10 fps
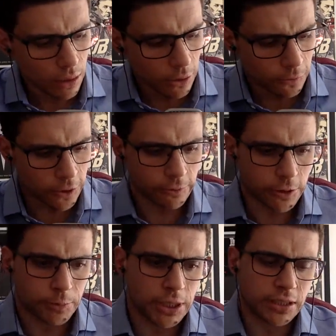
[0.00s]
freedom
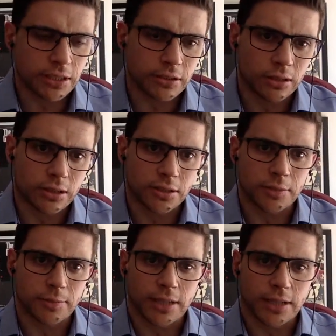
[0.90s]
of speech is not just
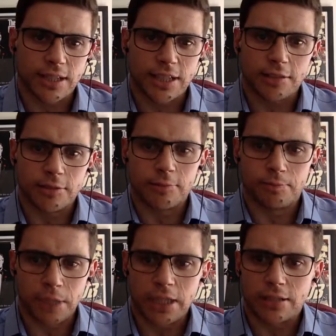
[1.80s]
about letting
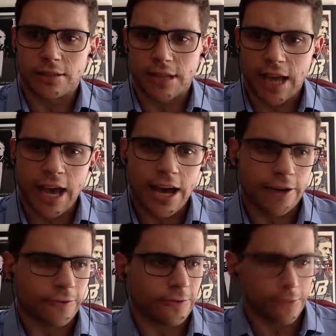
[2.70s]
bigots
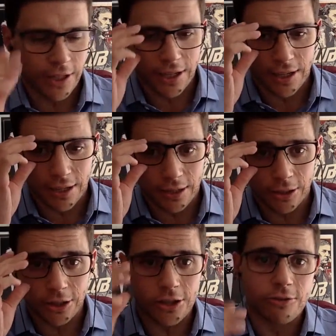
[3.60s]
have
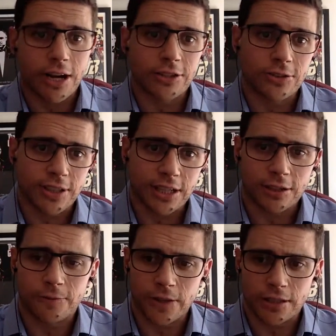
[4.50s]
the right to say
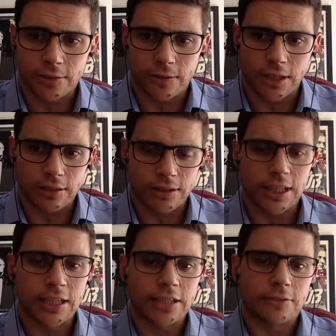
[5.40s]
offensive things.
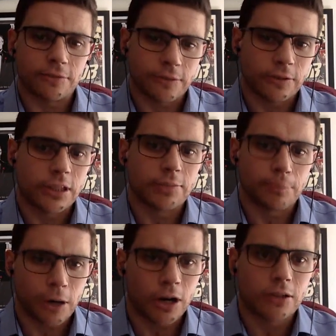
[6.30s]
It is
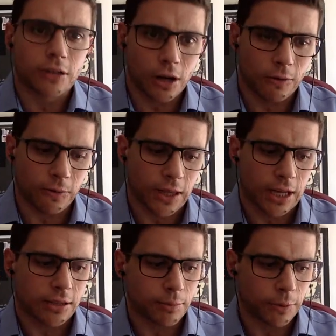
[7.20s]
part of
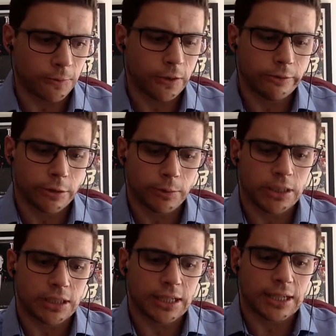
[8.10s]
that. But freedom of
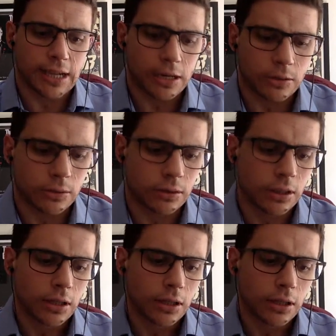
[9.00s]
speech allows